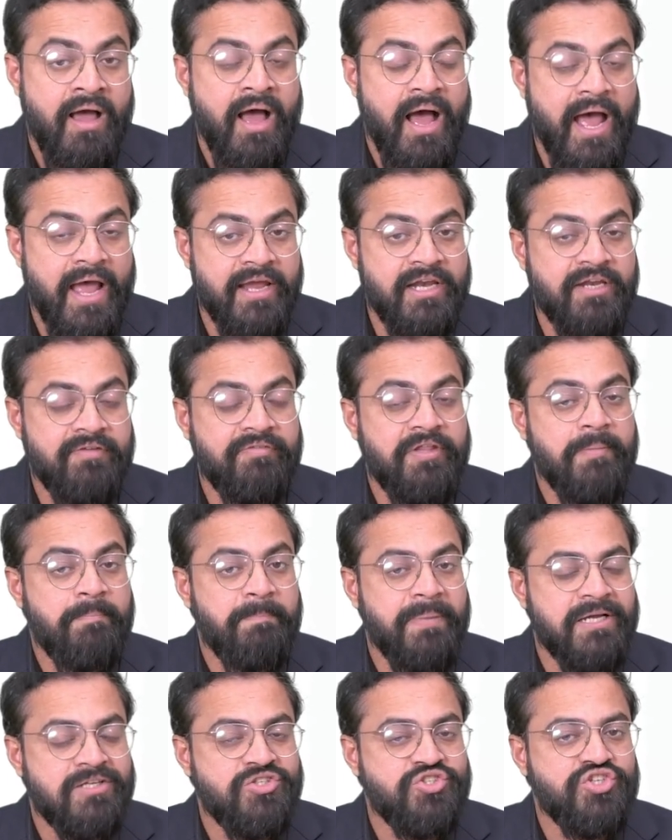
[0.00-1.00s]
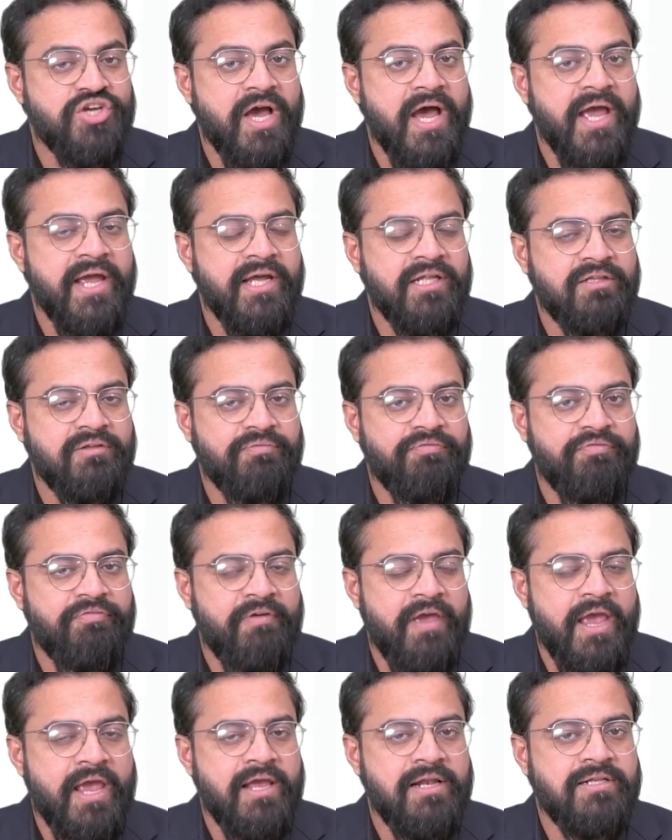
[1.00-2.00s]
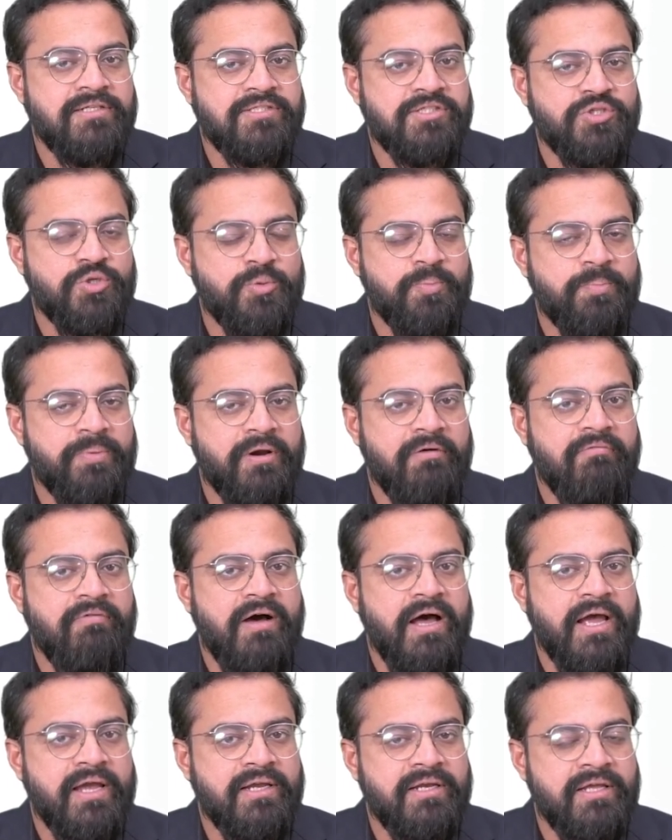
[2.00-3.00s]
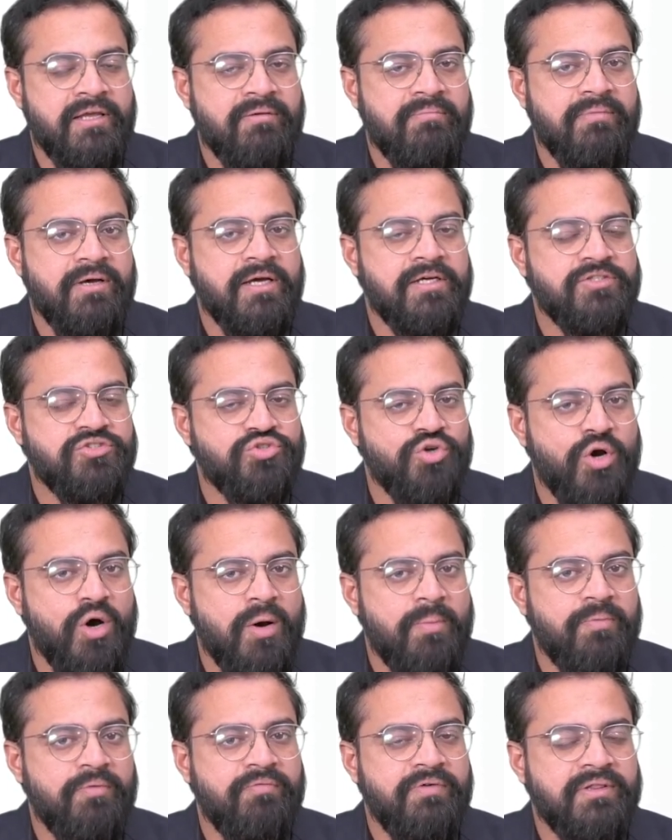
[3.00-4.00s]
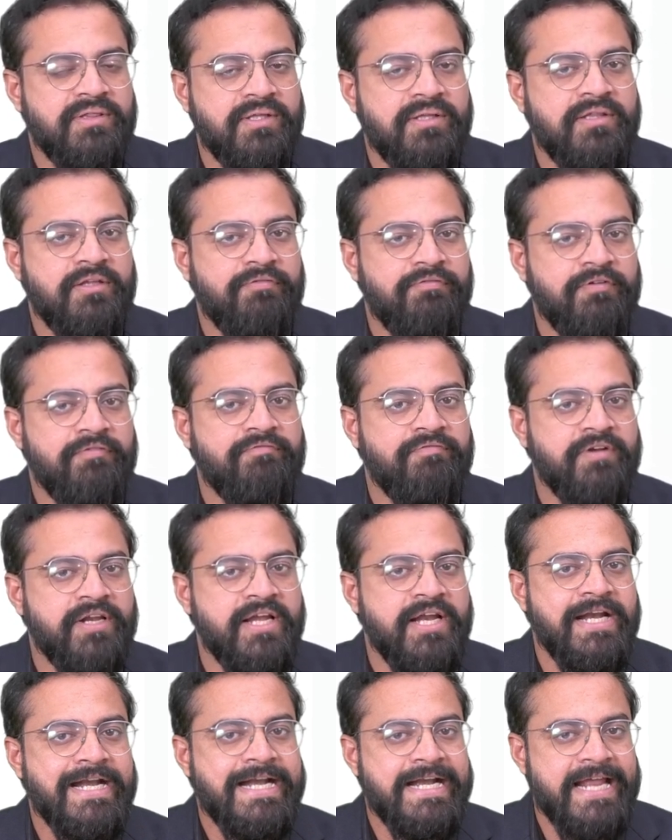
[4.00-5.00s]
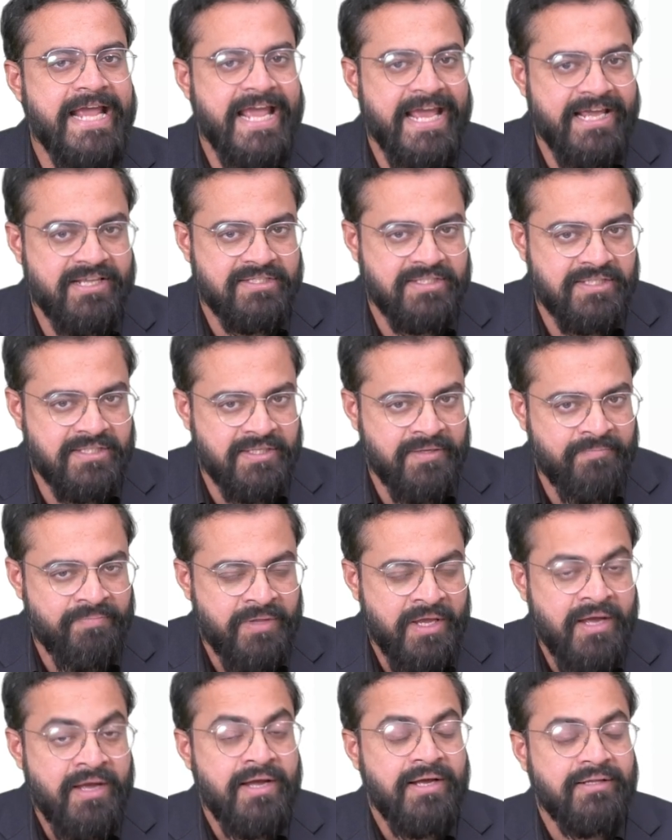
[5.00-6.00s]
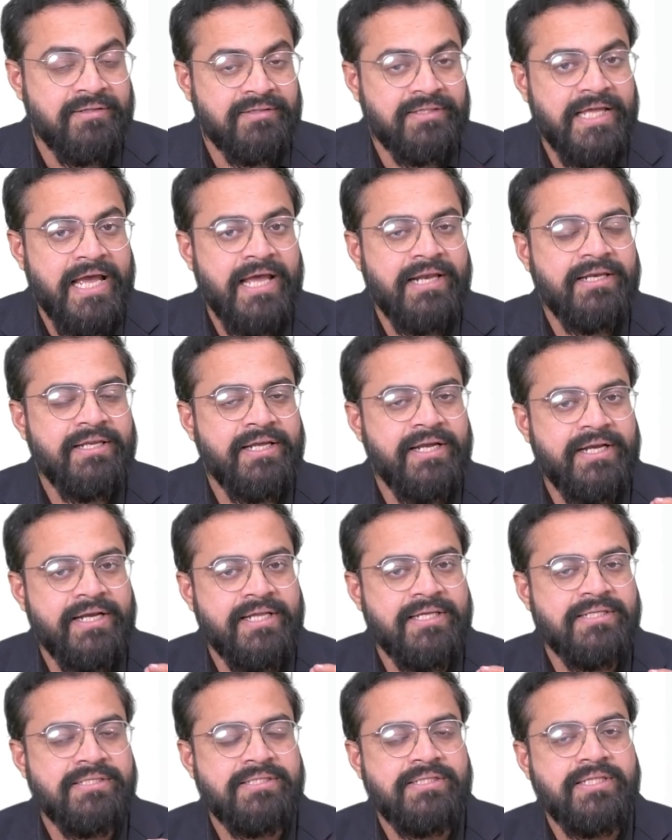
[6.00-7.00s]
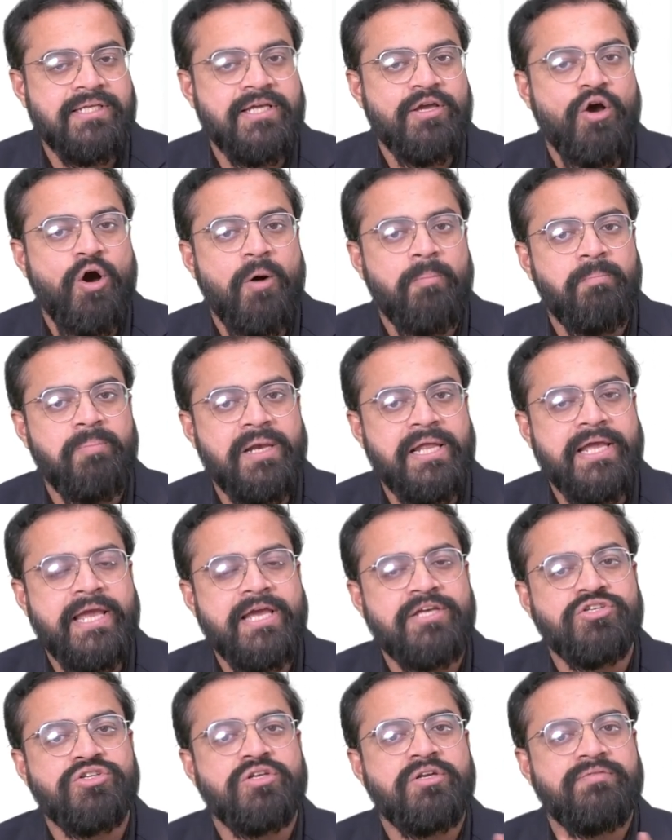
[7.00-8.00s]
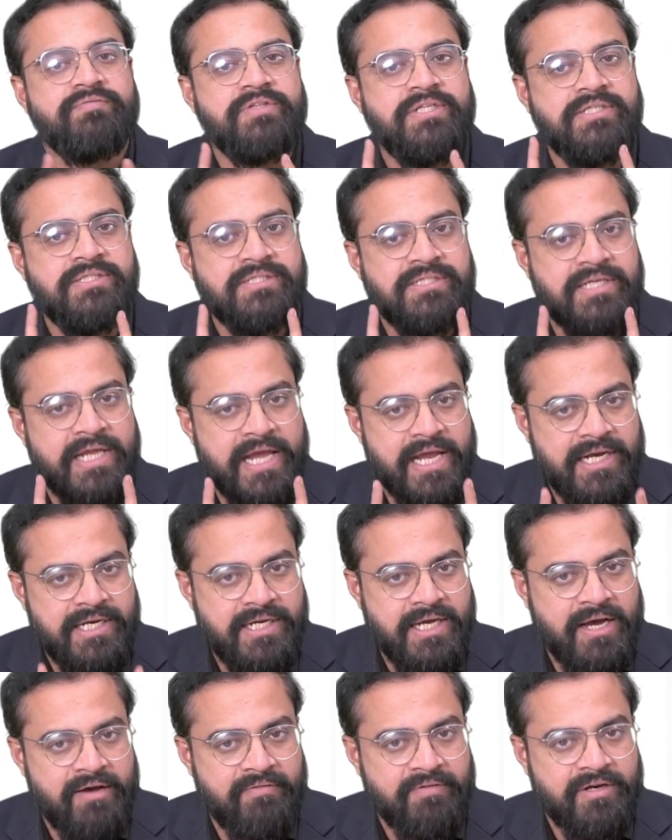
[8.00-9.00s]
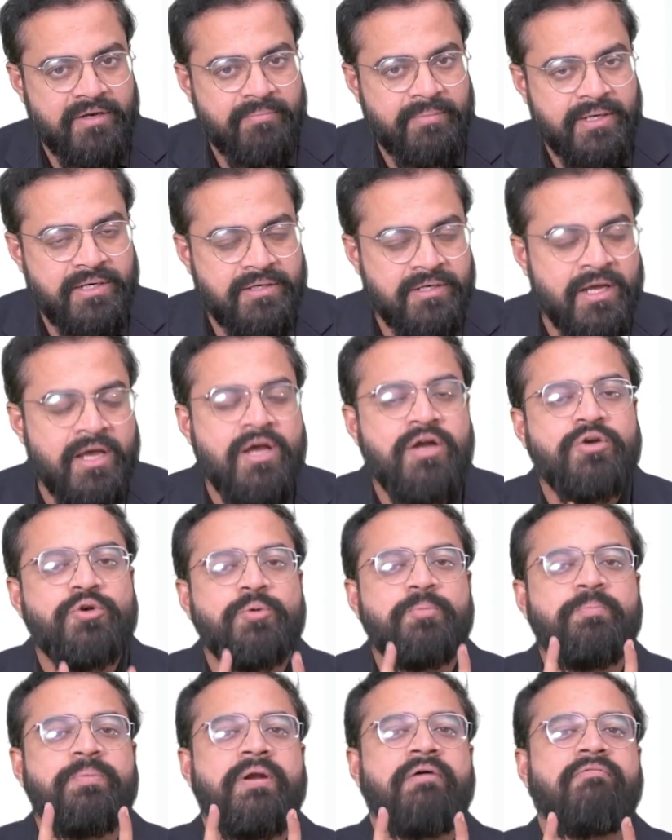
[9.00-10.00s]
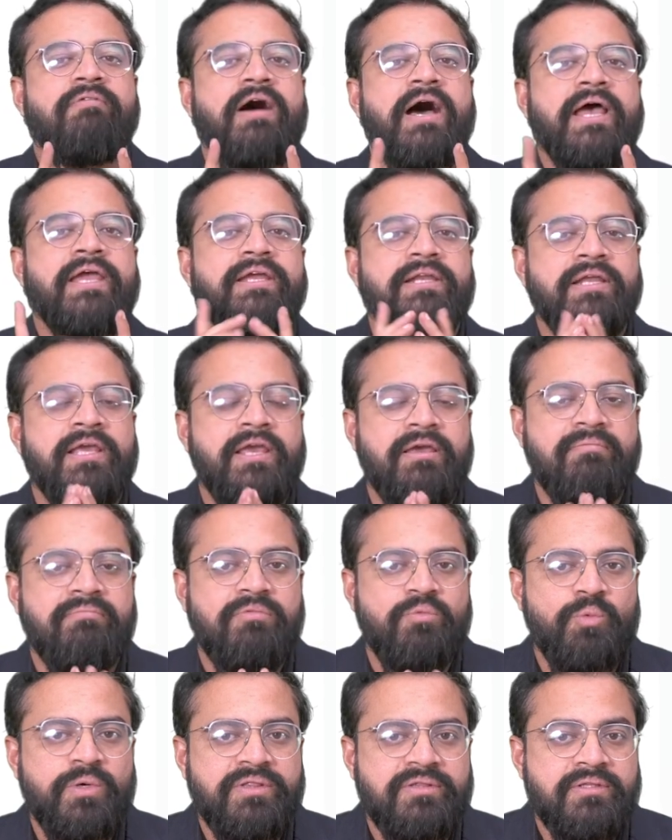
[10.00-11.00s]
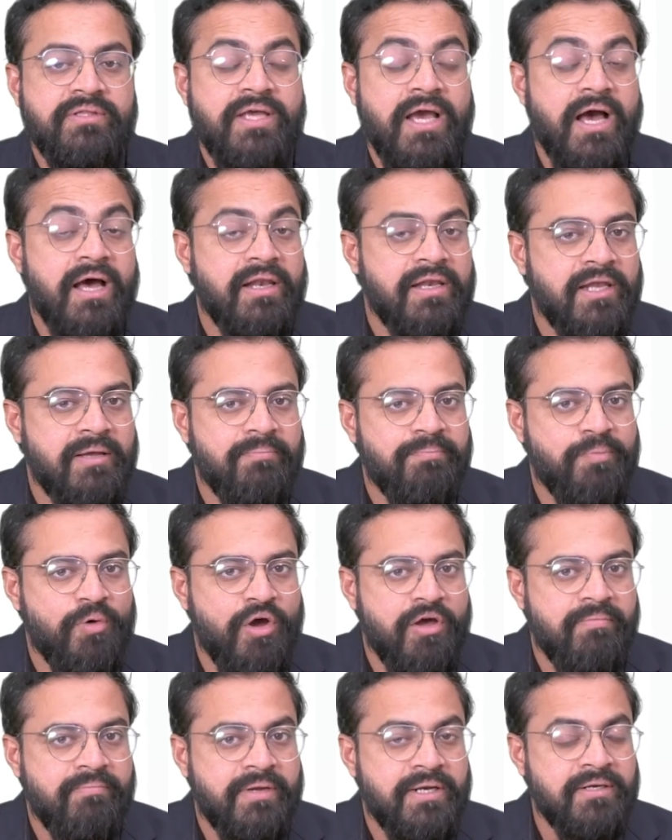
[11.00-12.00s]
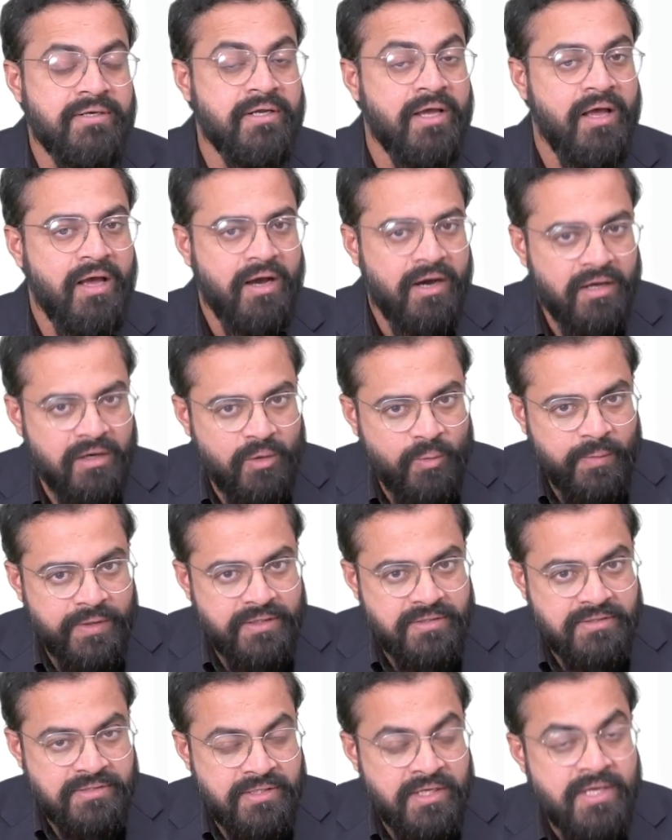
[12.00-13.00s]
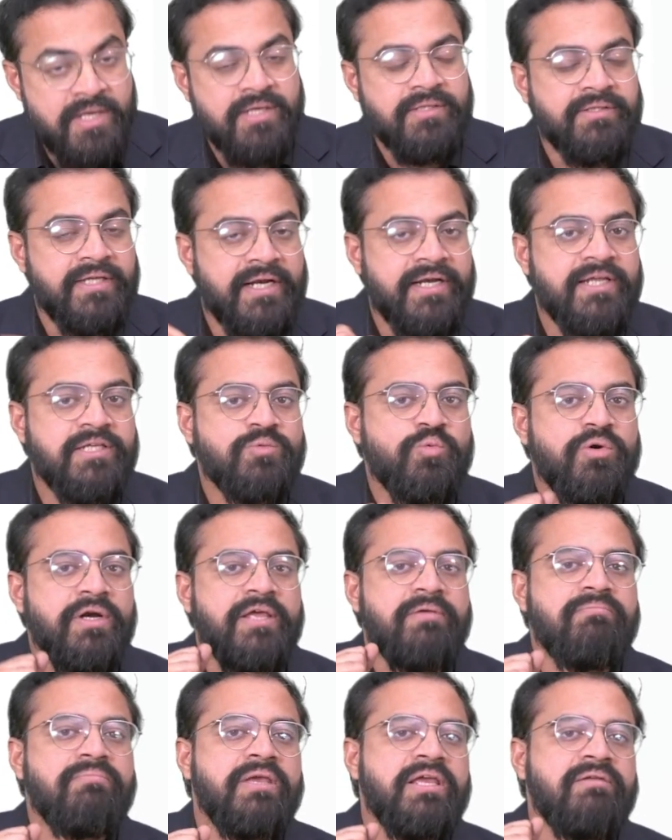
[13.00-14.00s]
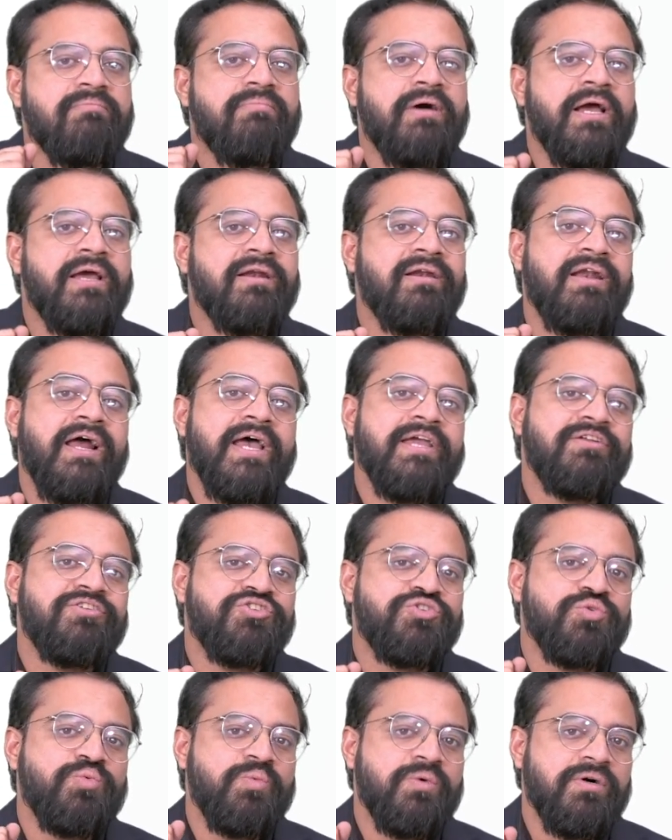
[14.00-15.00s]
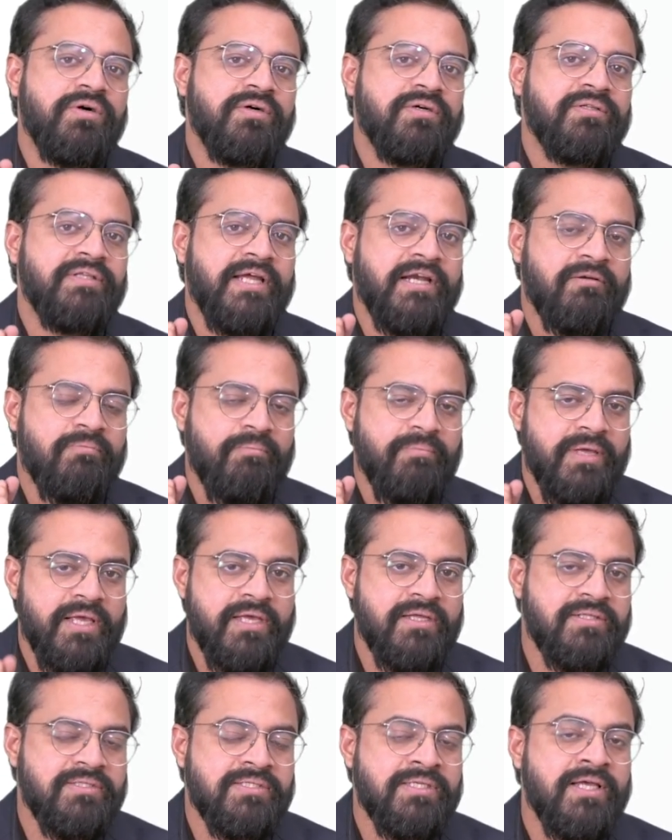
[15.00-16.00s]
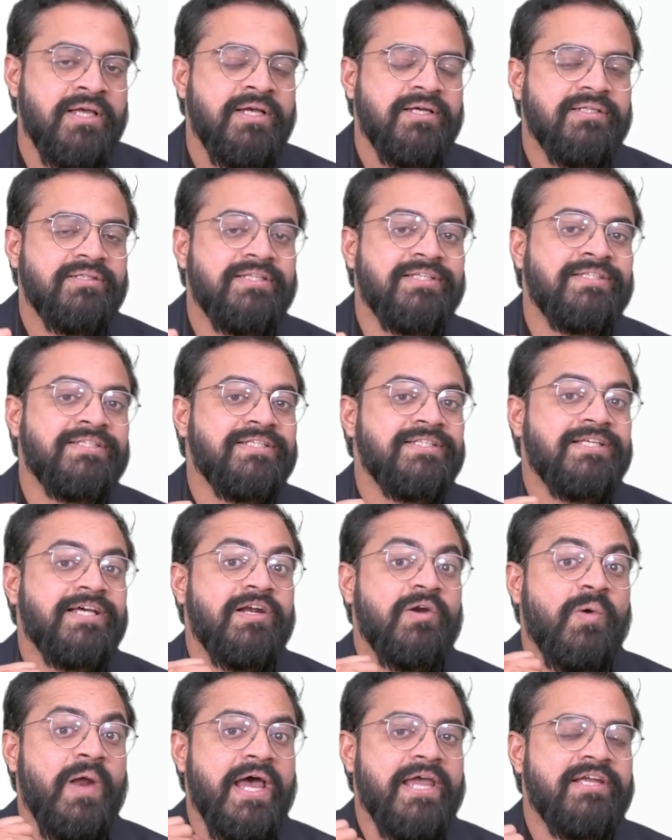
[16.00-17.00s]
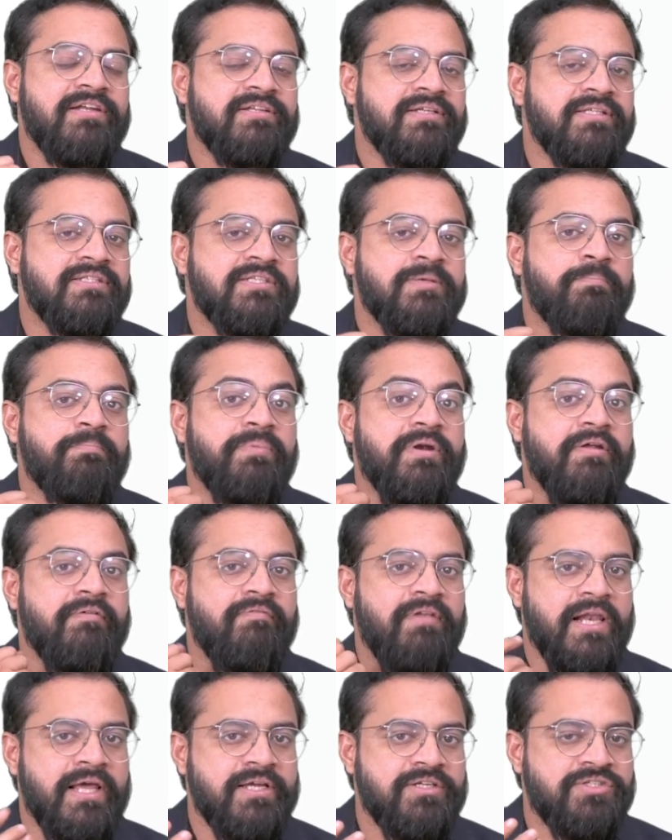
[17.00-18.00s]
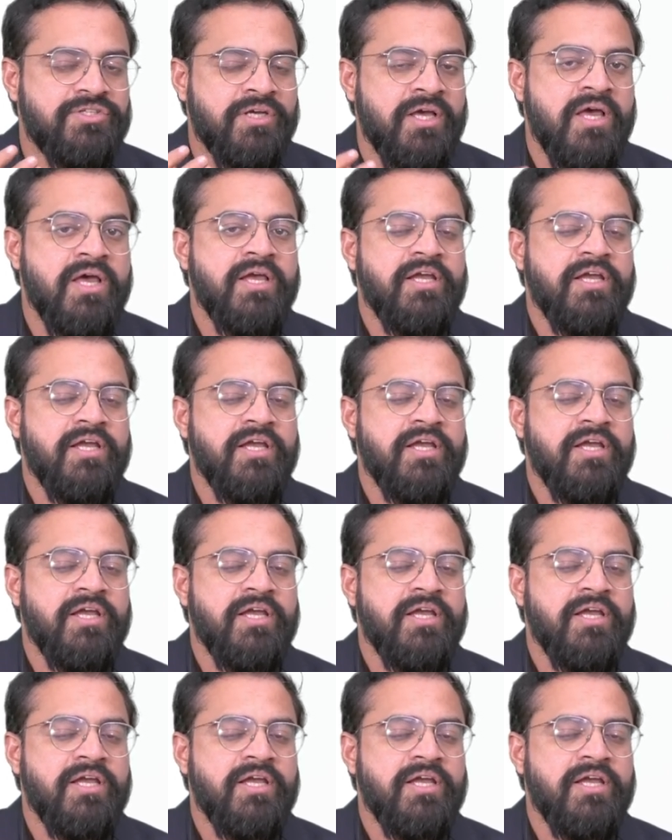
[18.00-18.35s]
and if the panchayat fails to provide him a job within the 15 days, then it is the obligation of the state government to provide him with the unemployment allowance. That is what I mean by right to work. That means this is a right, it's a privilege.